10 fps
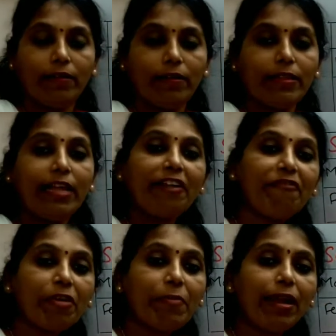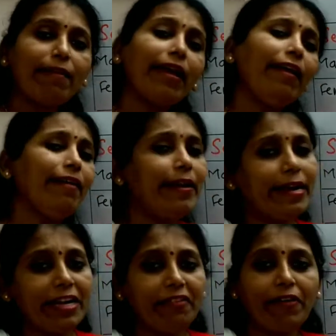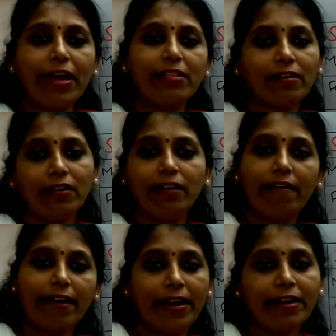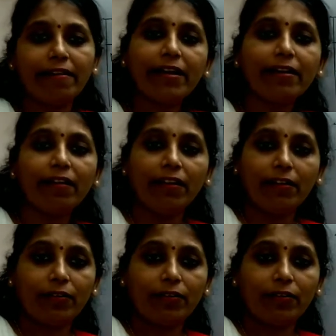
That female can identify the color, red and green color.